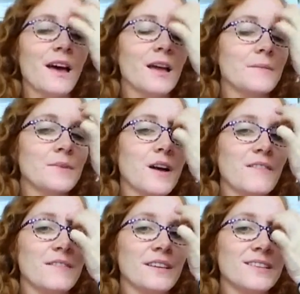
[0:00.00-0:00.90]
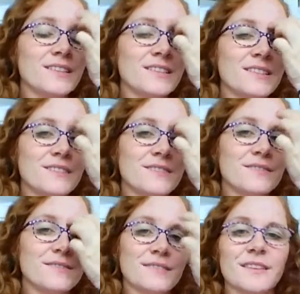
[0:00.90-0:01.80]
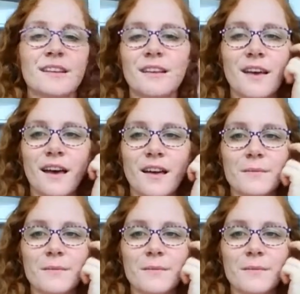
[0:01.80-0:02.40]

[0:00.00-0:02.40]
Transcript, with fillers: I am confident. I